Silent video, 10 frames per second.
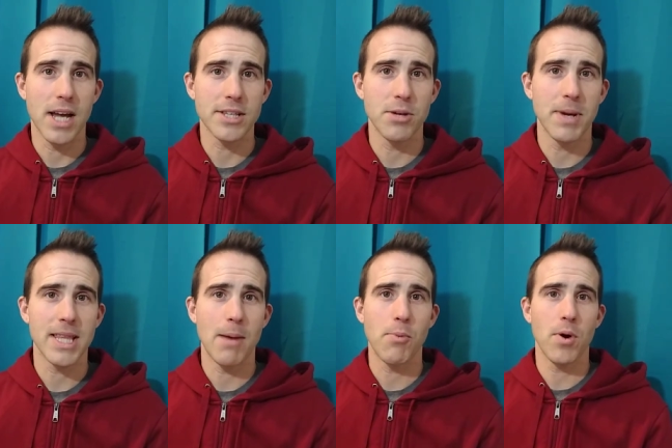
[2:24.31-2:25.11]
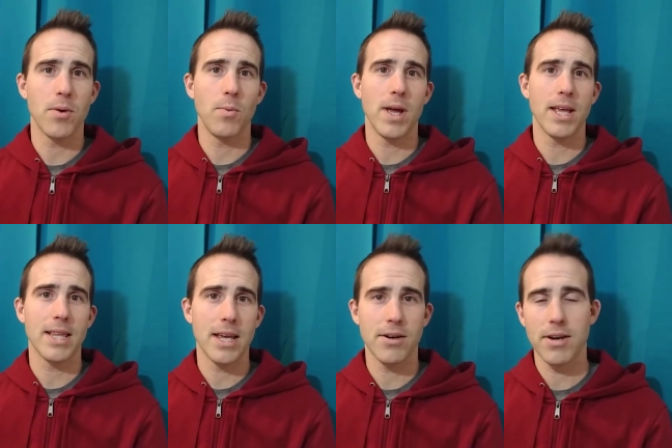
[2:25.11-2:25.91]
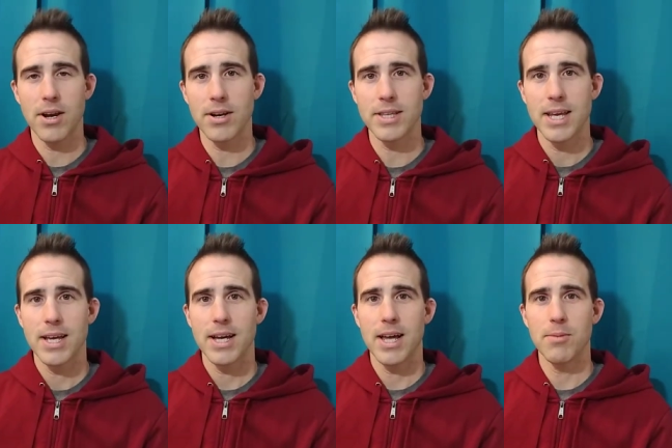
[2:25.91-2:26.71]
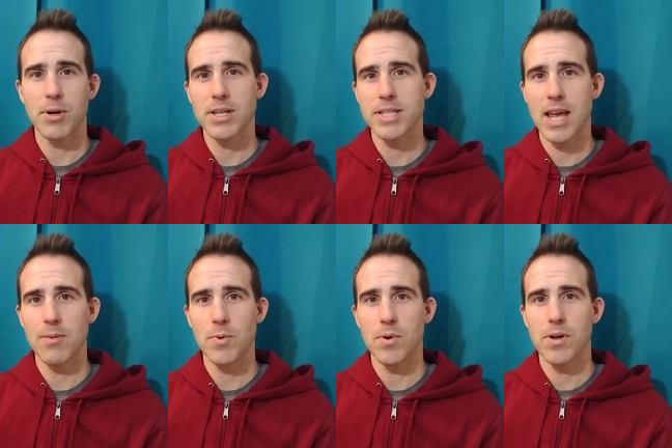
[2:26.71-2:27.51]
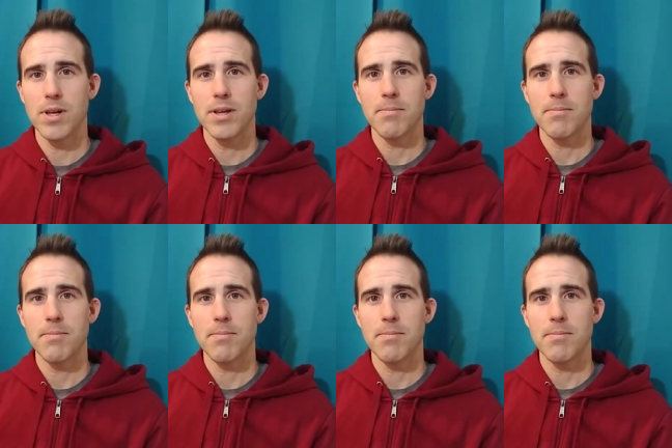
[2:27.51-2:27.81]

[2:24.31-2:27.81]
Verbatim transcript: God's going to make that point way later here in uh, the book of Samuel.